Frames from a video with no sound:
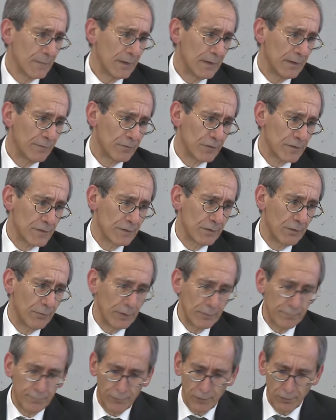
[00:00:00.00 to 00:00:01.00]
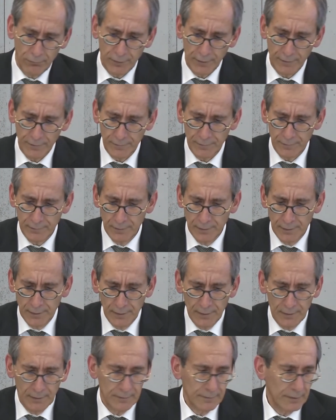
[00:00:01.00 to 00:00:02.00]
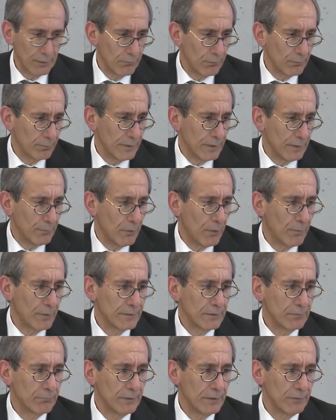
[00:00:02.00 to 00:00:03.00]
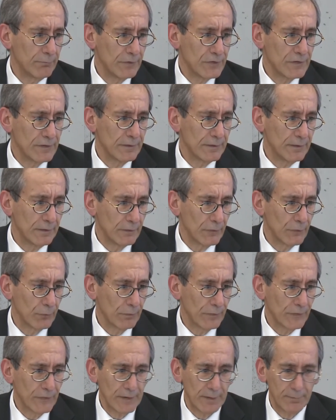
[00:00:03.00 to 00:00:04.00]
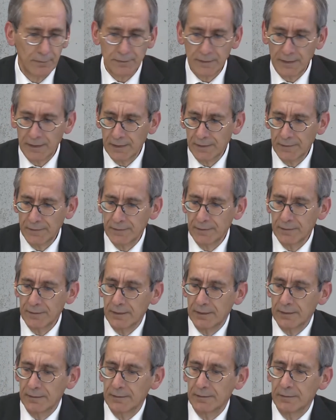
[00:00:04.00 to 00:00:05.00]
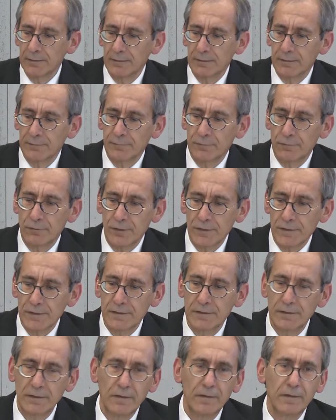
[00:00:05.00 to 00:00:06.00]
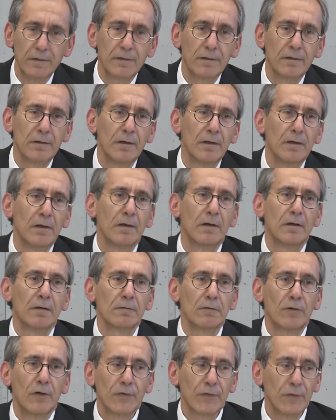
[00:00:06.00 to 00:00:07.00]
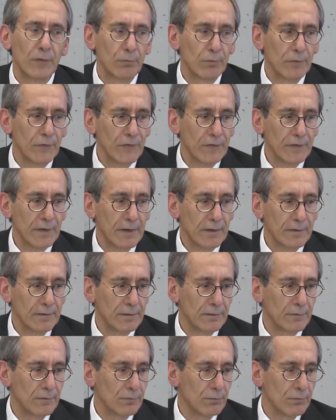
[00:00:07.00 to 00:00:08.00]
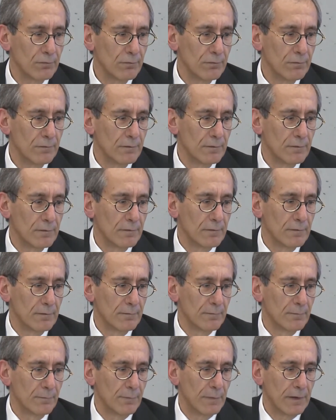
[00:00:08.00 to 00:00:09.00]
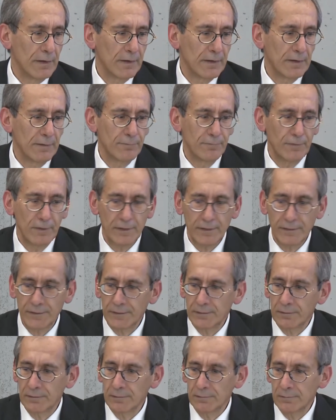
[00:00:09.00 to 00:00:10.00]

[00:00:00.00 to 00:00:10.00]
Of course, going forward, there will be a moment in which the yields will stabilize, and of course these losses will start to be reversed